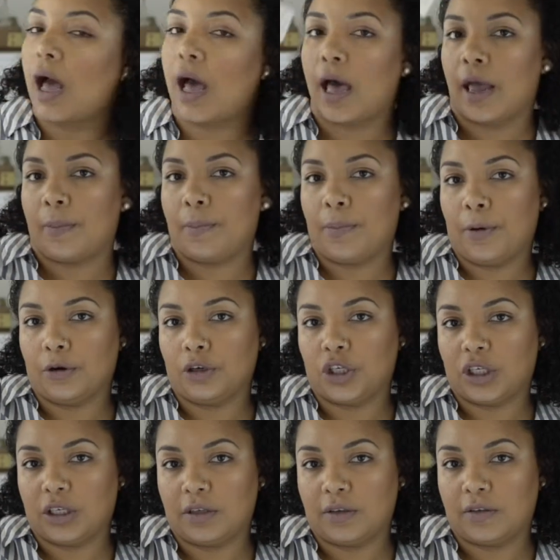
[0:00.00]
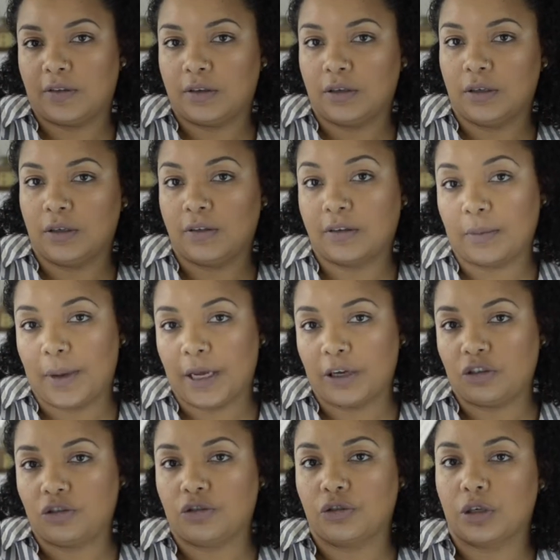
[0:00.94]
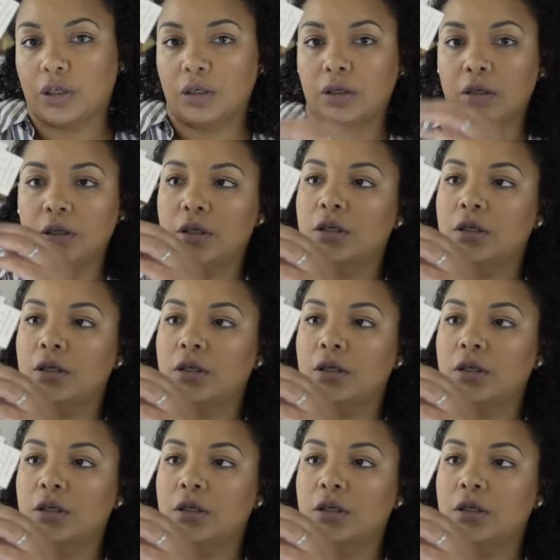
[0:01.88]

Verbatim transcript: I purchased some extra